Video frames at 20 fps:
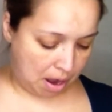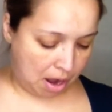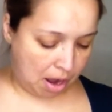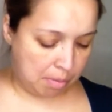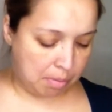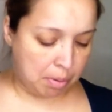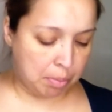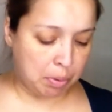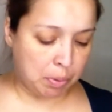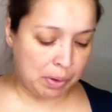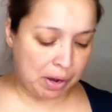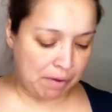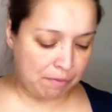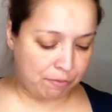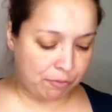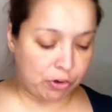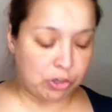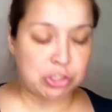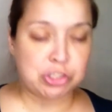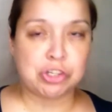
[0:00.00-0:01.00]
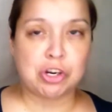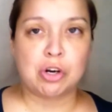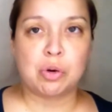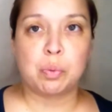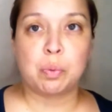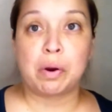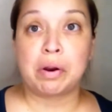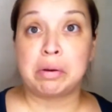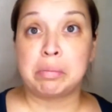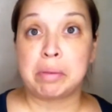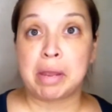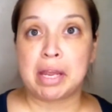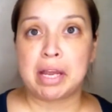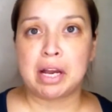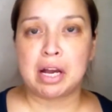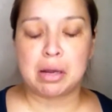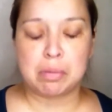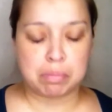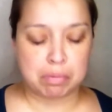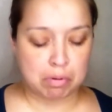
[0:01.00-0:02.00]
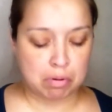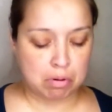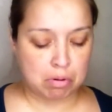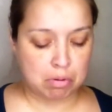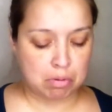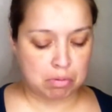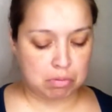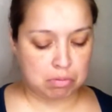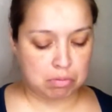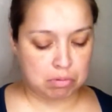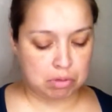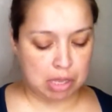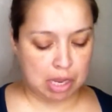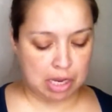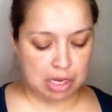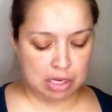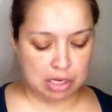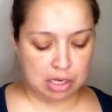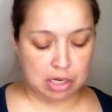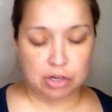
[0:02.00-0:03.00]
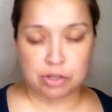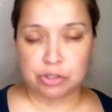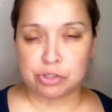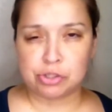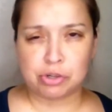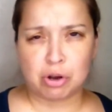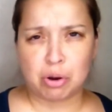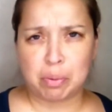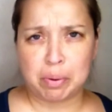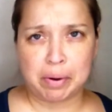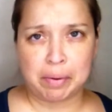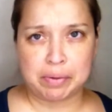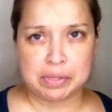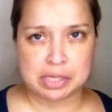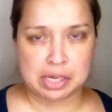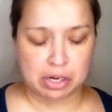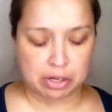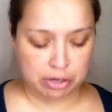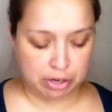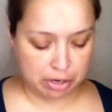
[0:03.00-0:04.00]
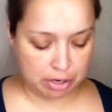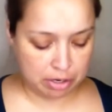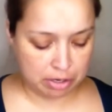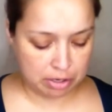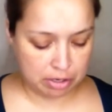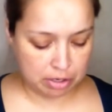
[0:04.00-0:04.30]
I remember when I first started wearing makeup, like years ago when I was younger,